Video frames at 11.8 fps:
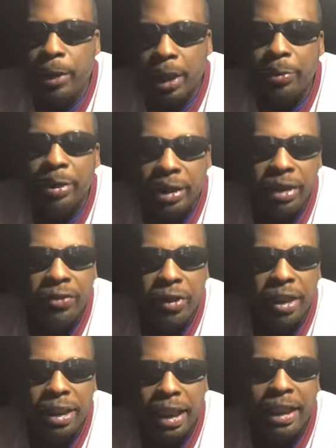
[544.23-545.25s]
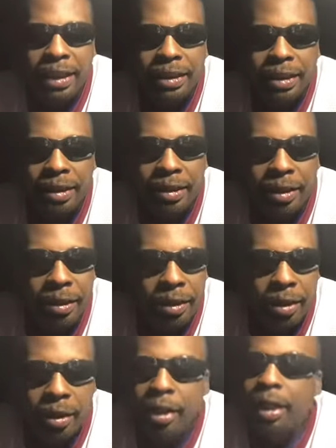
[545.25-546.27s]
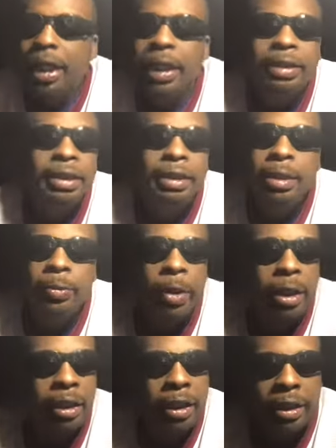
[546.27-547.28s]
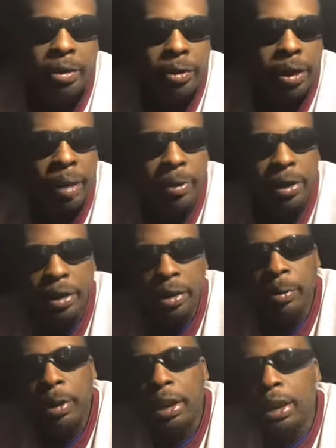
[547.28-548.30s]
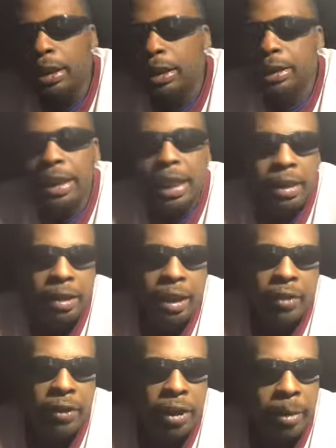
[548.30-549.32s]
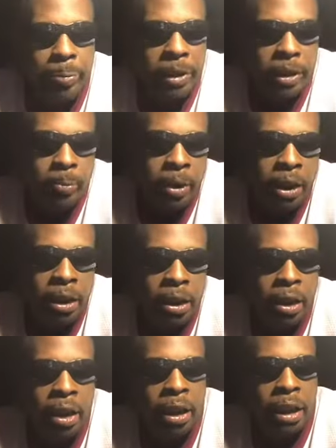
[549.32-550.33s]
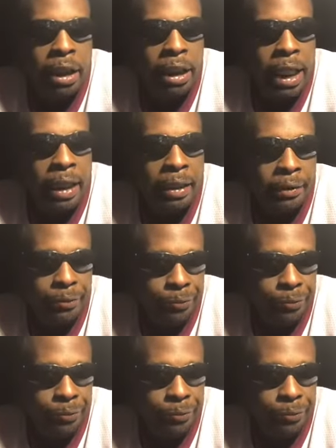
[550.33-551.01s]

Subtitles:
wide receiver in the ACC. ACC won the national championship. This guy didn't have Olympic speed like